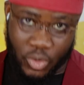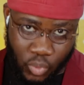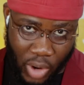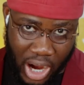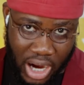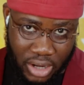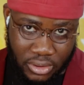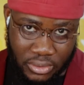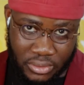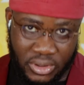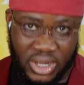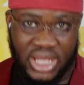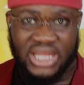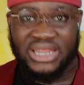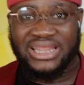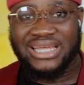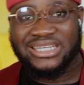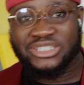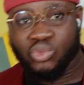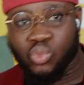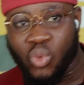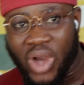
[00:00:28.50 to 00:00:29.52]
Meanwhile,
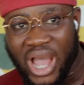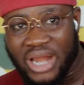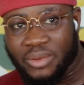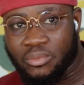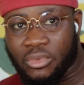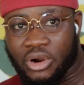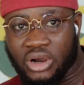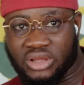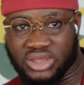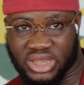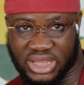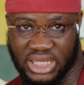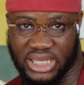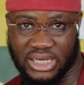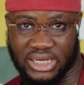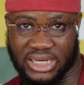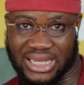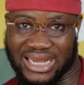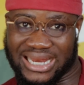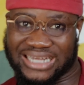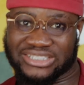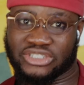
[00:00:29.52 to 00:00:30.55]
there's one more
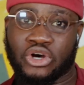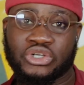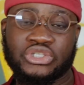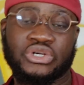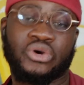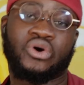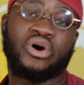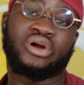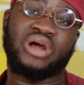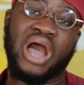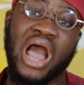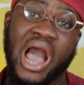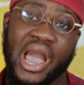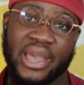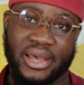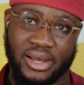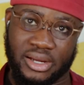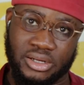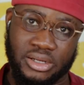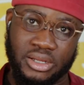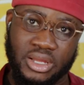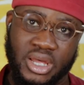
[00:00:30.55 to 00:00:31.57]
thing that has also gone
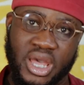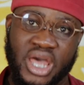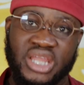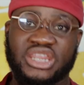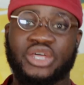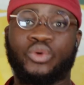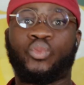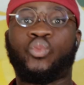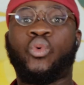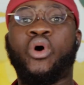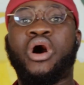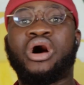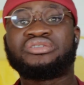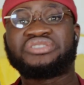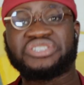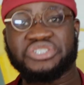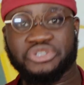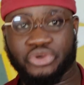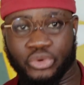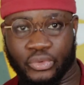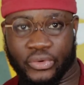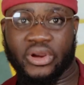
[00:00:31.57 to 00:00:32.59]
higher: the
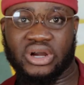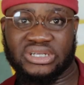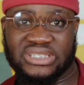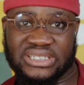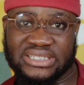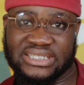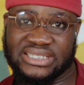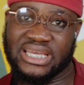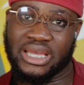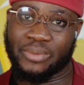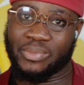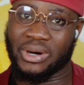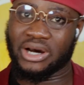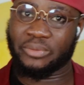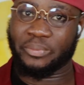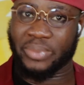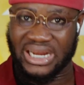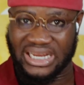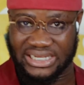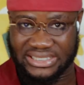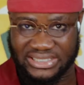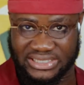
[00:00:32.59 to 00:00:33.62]
world's curiosity
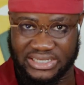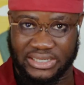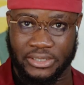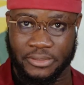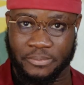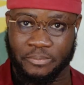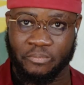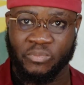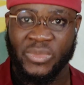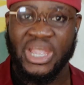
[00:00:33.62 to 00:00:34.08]
about Palestine.